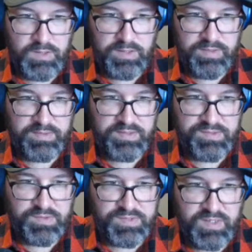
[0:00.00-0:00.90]
I think
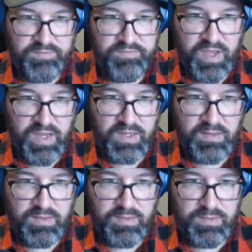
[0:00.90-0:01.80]
this looks like a
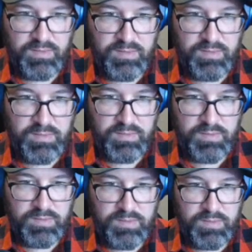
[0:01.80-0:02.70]
fine
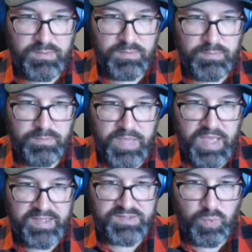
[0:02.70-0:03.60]

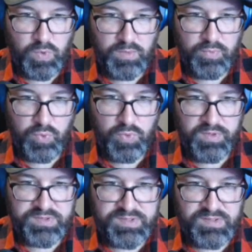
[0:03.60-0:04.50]
max one pool.
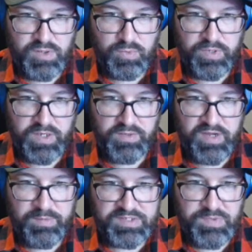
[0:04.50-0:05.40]
There's nobody here
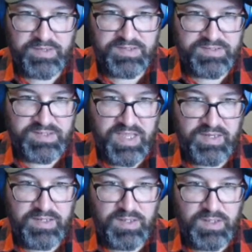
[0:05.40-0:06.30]
that I'm expecting to get